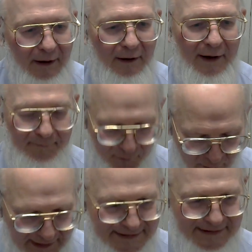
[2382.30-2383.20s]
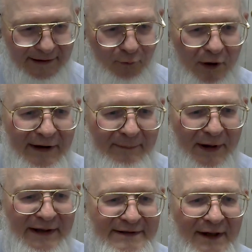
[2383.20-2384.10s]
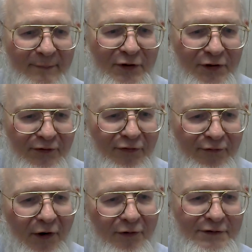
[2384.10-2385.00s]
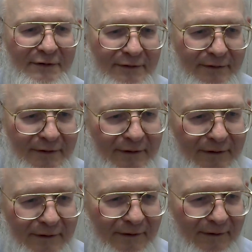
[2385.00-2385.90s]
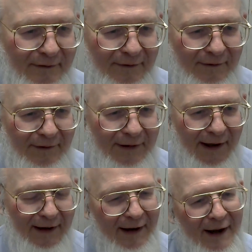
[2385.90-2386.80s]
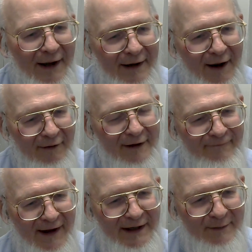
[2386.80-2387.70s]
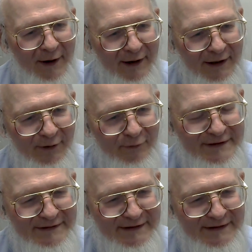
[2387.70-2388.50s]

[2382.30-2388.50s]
all right, what is it? Well, it buttons up to your throat. Okay? Now, if anybody was